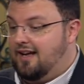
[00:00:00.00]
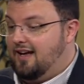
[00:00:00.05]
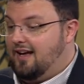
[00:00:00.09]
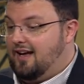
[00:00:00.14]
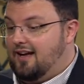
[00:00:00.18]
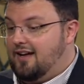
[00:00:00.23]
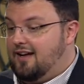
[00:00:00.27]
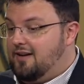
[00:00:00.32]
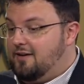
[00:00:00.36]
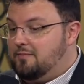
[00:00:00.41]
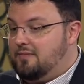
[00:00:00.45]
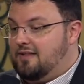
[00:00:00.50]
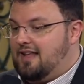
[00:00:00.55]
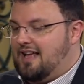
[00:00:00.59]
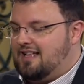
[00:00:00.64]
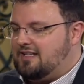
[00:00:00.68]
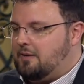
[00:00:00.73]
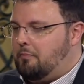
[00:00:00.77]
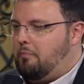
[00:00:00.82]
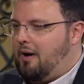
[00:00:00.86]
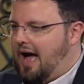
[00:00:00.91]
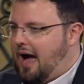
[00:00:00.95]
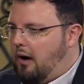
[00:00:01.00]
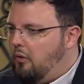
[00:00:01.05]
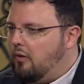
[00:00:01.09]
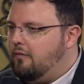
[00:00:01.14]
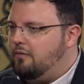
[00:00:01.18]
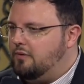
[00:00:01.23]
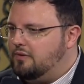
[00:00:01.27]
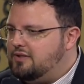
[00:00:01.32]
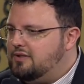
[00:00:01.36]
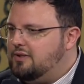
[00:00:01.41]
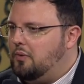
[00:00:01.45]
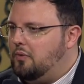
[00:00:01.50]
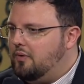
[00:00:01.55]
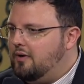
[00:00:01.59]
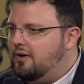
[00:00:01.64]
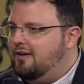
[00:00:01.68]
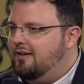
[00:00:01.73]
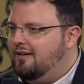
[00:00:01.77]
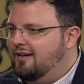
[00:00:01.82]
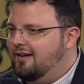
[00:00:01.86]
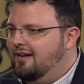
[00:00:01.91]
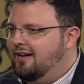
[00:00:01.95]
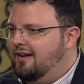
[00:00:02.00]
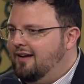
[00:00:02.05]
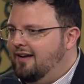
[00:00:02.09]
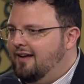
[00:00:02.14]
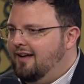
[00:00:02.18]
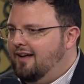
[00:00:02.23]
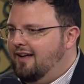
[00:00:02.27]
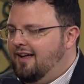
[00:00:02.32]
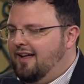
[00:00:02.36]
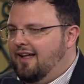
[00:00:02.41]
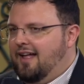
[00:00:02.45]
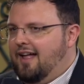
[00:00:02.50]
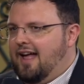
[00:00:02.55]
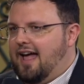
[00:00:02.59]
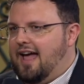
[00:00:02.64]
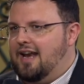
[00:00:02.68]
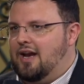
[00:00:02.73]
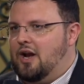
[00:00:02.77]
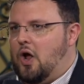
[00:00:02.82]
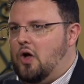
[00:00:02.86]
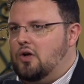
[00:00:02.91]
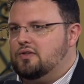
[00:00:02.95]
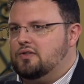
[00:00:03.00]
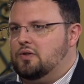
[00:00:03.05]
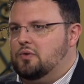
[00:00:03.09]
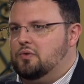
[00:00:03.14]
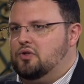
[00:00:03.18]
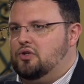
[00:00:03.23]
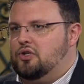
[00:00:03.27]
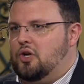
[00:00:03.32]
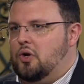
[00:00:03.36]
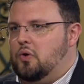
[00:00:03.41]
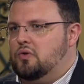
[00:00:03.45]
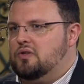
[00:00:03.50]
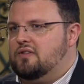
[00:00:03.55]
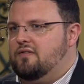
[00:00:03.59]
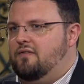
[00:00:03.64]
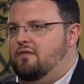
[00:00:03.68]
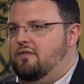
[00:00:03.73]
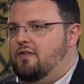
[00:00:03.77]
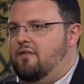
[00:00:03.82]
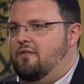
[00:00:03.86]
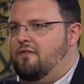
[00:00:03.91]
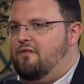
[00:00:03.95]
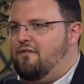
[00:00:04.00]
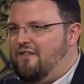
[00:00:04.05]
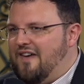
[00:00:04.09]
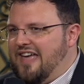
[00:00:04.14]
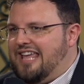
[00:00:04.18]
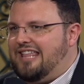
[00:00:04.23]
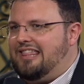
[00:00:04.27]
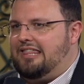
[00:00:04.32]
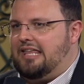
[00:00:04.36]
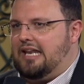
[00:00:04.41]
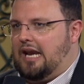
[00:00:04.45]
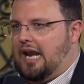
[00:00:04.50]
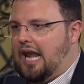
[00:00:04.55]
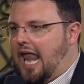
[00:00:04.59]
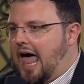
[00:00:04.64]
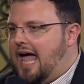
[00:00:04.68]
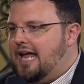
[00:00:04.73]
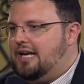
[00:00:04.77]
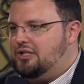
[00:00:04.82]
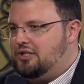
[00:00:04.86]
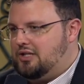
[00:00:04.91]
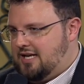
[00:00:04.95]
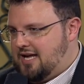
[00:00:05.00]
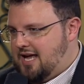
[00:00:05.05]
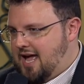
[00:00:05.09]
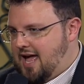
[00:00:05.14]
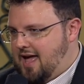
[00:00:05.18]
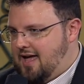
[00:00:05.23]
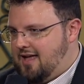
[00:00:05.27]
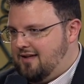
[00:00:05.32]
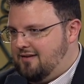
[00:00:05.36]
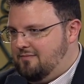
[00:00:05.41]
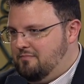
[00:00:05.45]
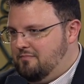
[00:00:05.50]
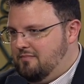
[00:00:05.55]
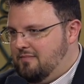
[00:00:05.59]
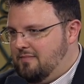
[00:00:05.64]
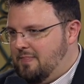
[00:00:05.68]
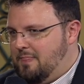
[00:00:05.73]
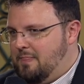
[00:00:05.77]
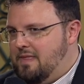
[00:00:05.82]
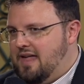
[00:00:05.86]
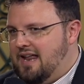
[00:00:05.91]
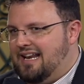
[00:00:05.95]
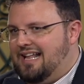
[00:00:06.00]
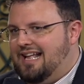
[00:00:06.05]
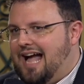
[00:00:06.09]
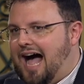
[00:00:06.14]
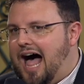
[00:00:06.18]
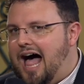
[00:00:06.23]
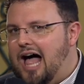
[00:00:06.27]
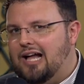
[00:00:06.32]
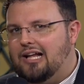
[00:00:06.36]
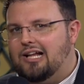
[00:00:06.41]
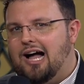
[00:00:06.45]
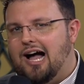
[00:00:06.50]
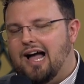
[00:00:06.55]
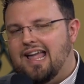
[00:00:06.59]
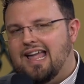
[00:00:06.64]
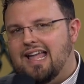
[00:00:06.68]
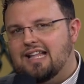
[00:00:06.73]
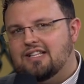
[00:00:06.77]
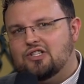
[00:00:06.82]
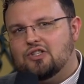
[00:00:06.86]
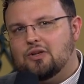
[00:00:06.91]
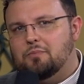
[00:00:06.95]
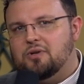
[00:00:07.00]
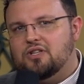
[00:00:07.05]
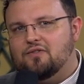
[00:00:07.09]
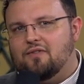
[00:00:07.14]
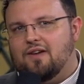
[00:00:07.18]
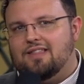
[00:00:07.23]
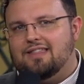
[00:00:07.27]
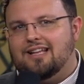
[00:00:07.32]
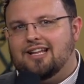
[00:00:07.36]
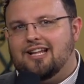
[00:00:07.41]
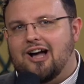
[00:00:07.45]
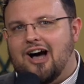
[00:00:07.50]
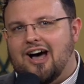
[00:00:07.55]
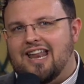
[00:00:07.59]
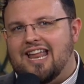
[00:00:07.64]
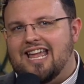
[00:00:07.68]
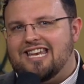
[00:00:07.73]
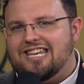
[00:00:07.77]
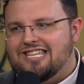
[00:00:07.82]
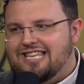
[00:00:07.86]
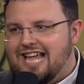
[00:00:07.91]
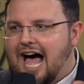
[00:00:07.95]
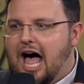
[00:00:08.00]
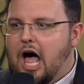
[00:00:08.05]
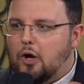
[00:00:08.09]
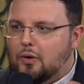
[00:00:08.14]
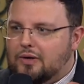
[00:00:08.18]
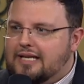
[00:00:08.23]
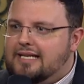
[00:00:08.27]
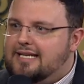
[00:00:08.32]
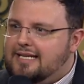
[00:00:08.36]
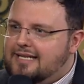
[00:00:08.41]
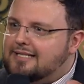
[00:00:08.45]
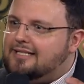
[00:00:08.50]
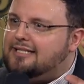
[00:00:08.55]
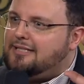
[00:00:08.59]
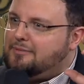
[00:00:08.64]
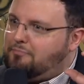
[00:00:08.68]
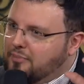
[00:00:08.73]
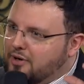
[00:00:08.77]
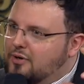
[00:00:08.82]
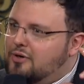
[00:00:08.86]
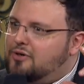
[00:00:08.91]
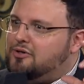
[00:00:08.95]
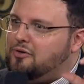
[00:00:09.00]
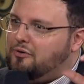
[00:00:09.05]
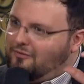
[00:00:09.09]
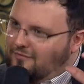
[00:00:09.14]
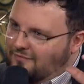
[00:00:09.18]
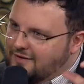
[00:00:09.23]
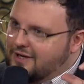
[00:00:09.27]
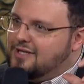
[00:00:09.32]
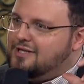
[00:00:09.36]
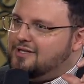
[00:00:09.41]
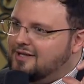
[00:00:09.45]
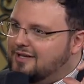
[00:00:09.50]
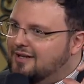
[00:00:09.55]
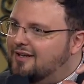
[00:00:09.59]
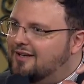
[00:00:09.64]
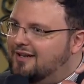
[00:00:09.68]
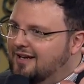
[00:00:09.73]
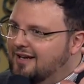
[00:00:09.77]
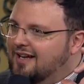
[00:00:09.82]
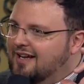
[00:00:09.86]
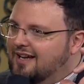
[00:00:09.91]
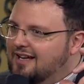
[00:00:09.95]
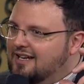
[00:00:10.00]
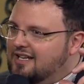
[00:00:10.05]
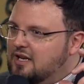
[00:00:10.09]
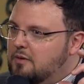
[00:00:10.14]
Um, that's a powerful story. Boy, it is. And it, it also is. shows the faith that Elijah had. That God, God, he had so much faith that God had dialed in his spiritual vision right.